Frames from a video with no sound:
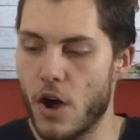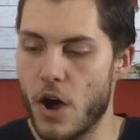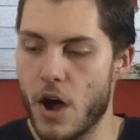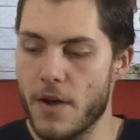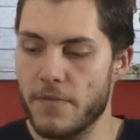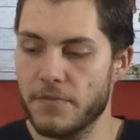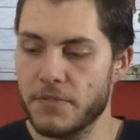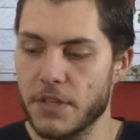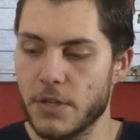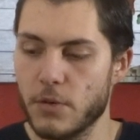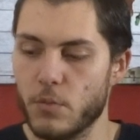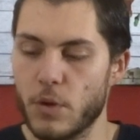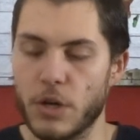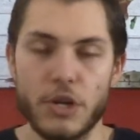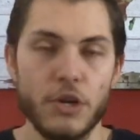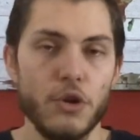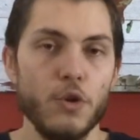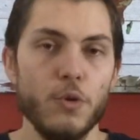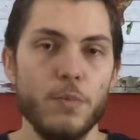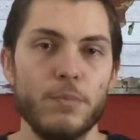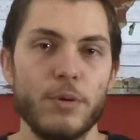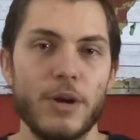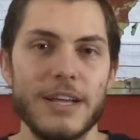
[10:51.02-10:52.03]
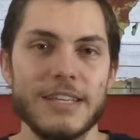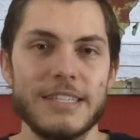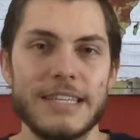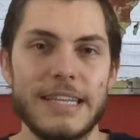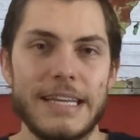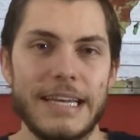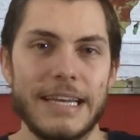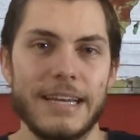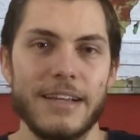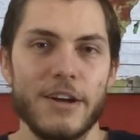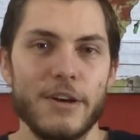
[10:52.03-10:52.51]
Often when a new
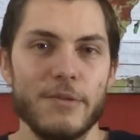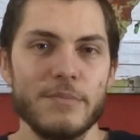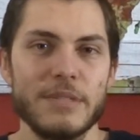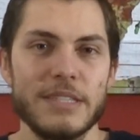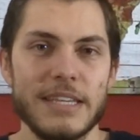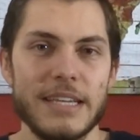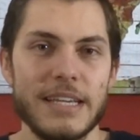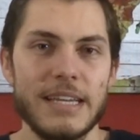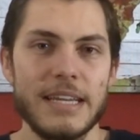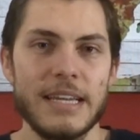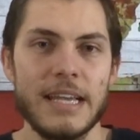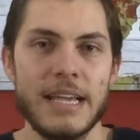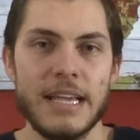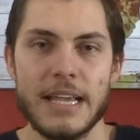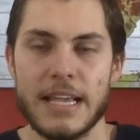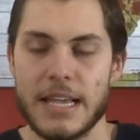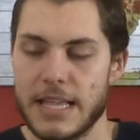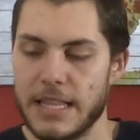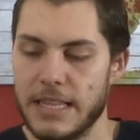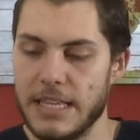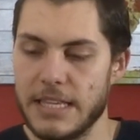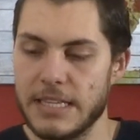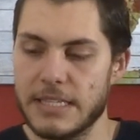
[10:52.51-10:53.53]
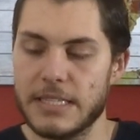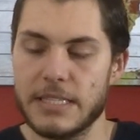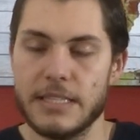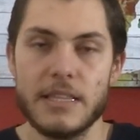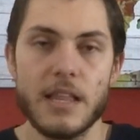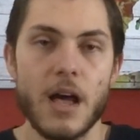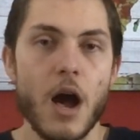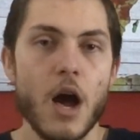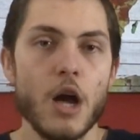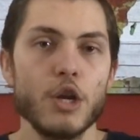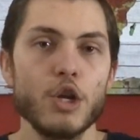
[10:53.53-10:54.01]
president comes in, these
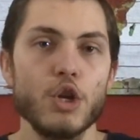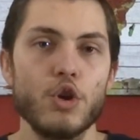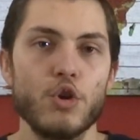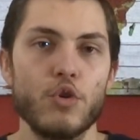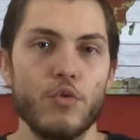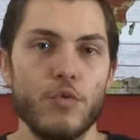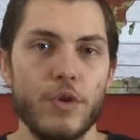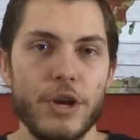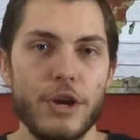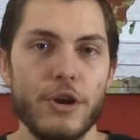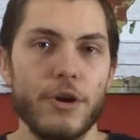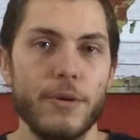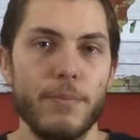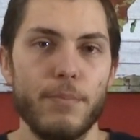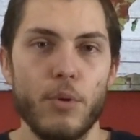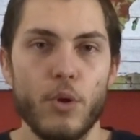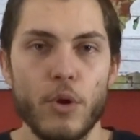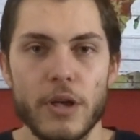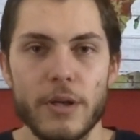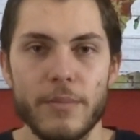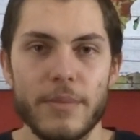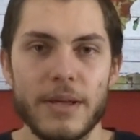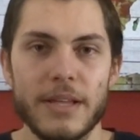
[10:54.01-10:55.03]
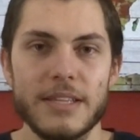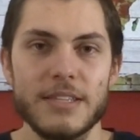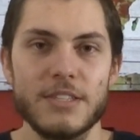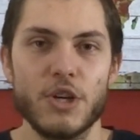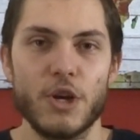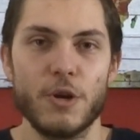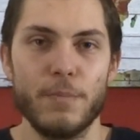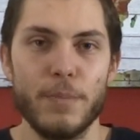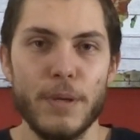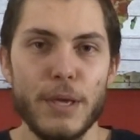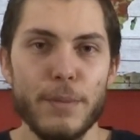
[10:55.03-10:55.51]
non-career
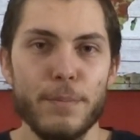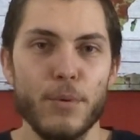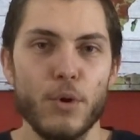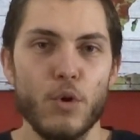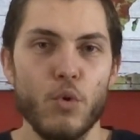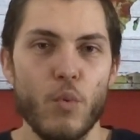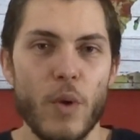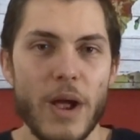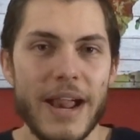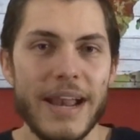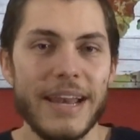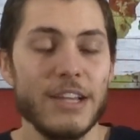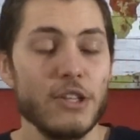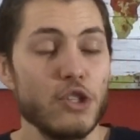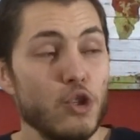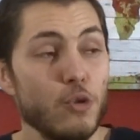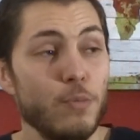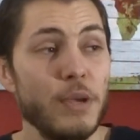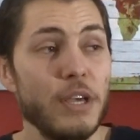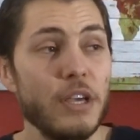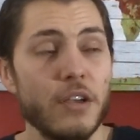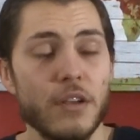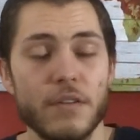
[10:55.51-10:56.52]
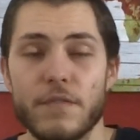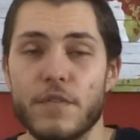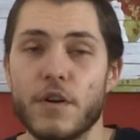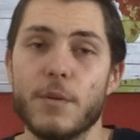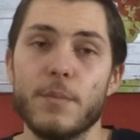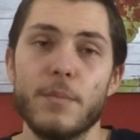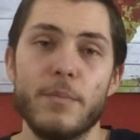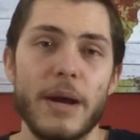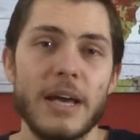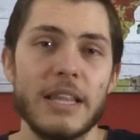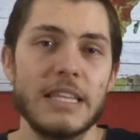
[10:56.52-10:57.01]
appointments are people waiting to be
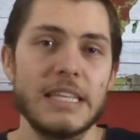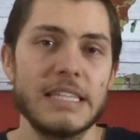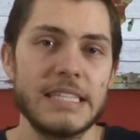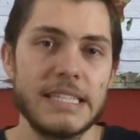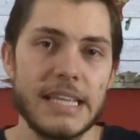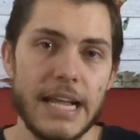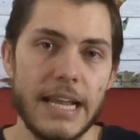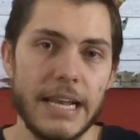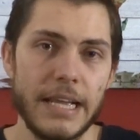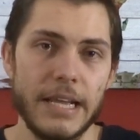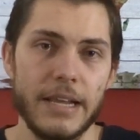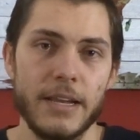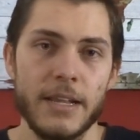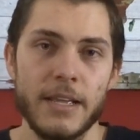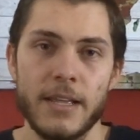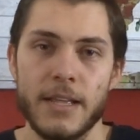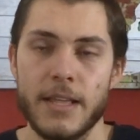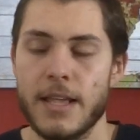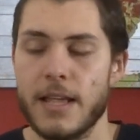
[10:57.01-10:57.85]
confirmed by the Senate.